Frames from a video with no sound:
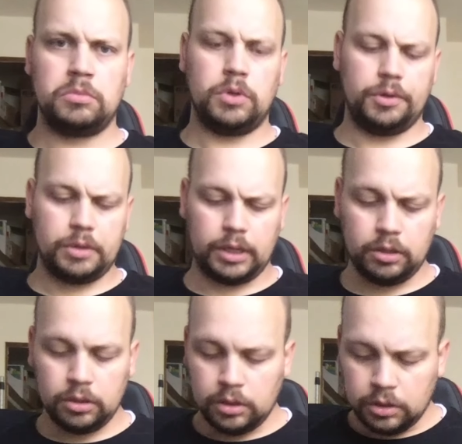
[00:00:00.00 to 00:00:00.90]
Okay.
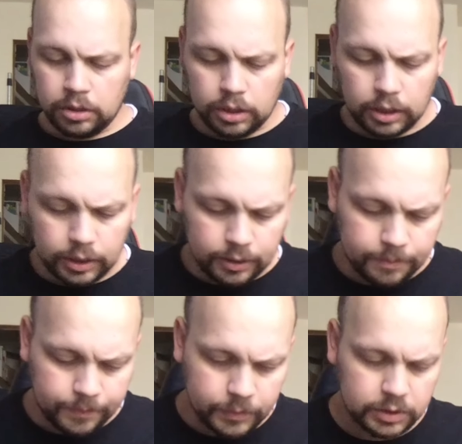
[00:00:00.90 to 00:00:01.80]

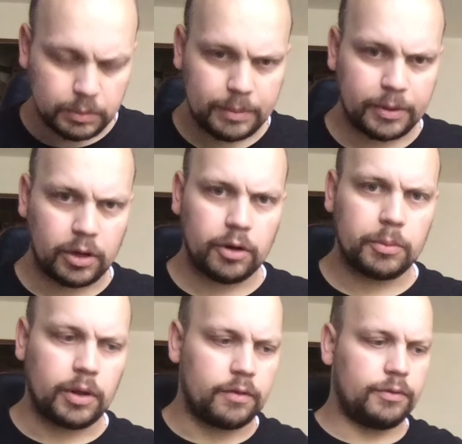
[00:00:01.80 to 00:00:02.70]
Some laminate hardwood
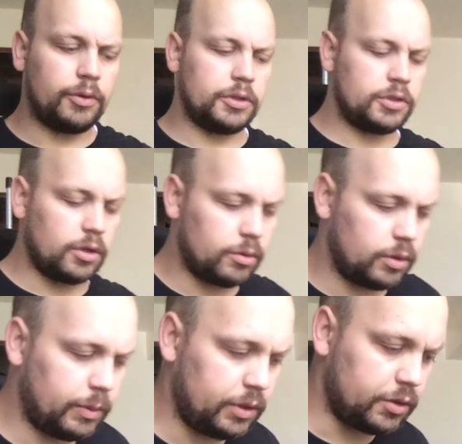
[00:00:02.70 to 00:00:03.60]
on the floor, so the
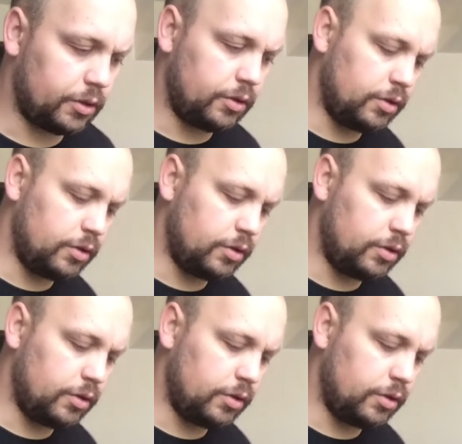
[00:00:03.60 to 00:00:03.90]
wheels are